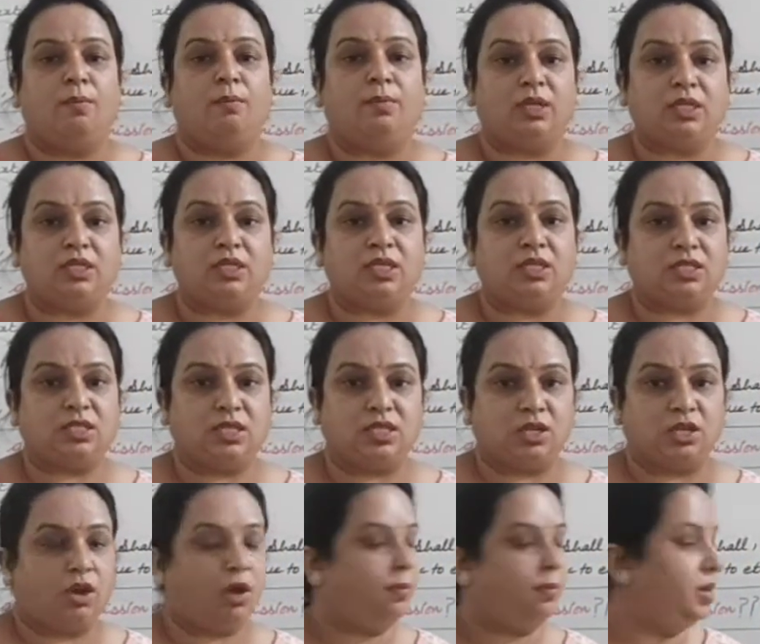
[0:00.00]

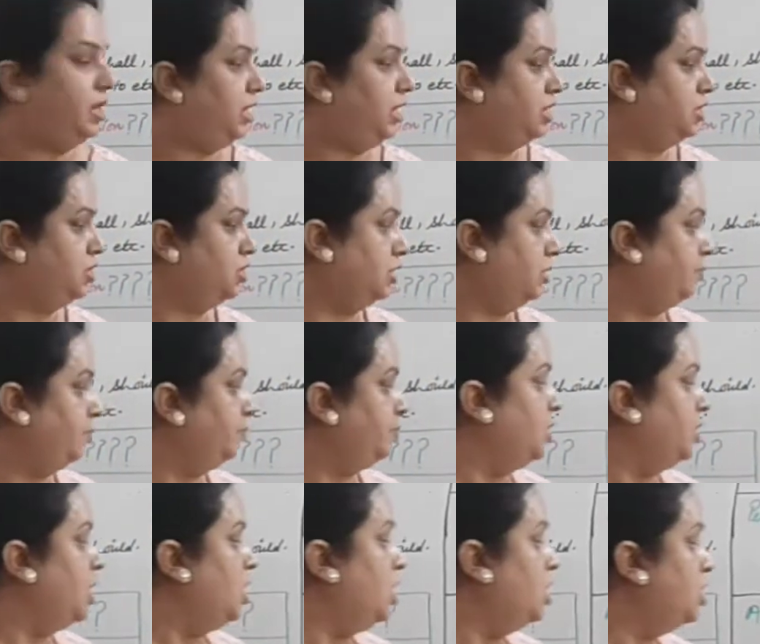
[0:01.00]
Necessity, obligation.
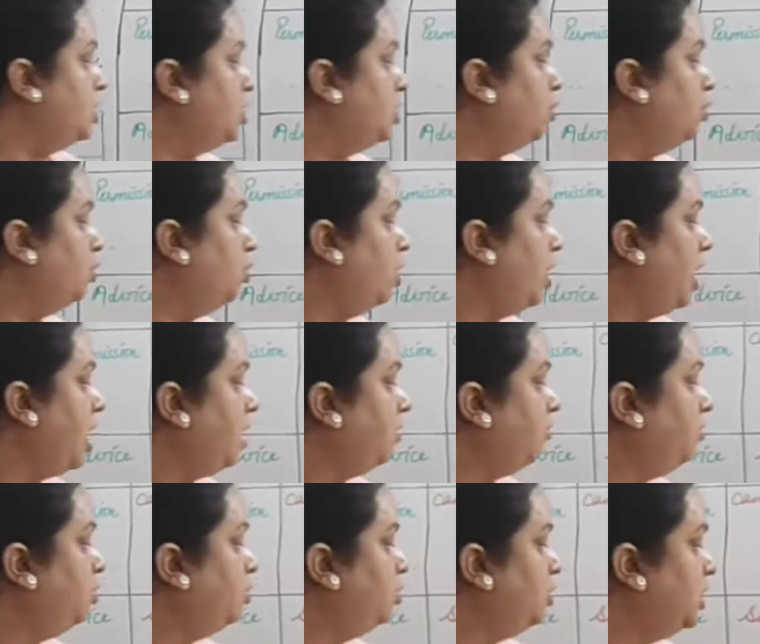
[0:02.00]
You
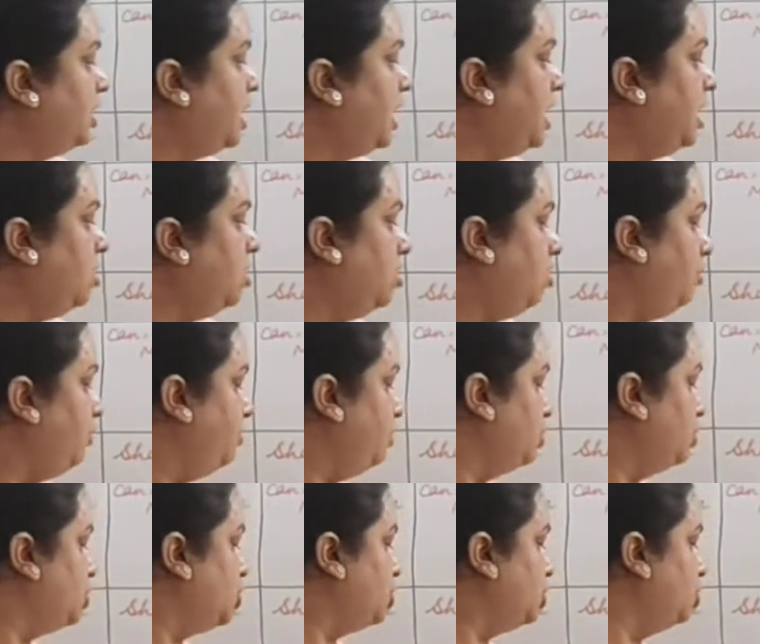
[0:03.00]
have to take off your
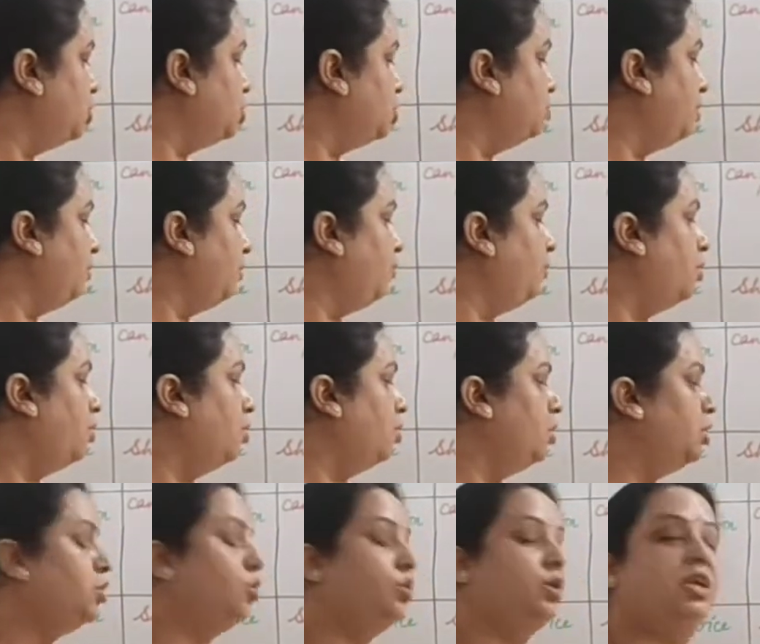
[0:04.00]
shoes before
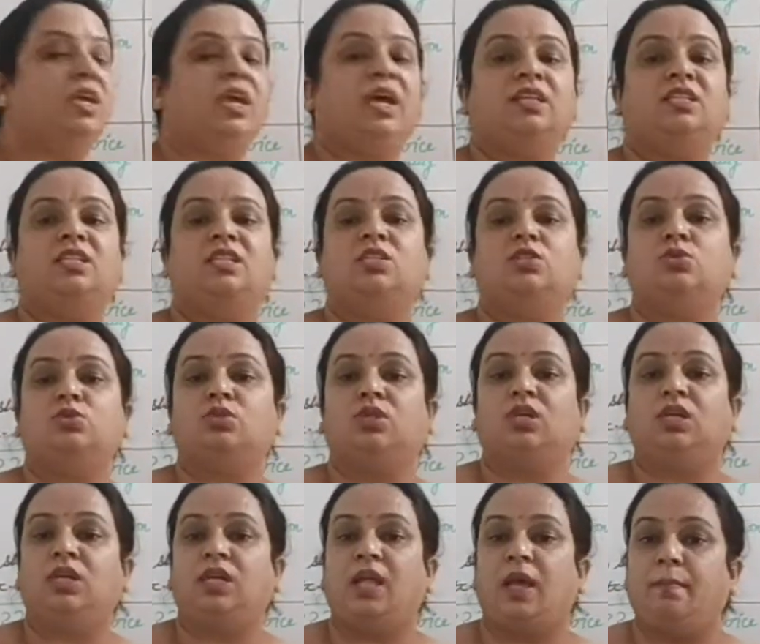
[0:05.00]
you get into the
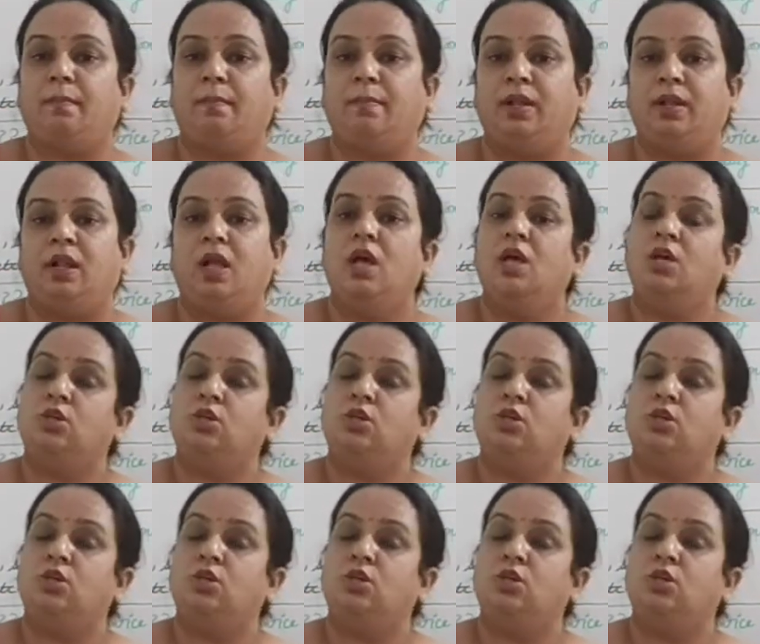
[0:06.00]
temple.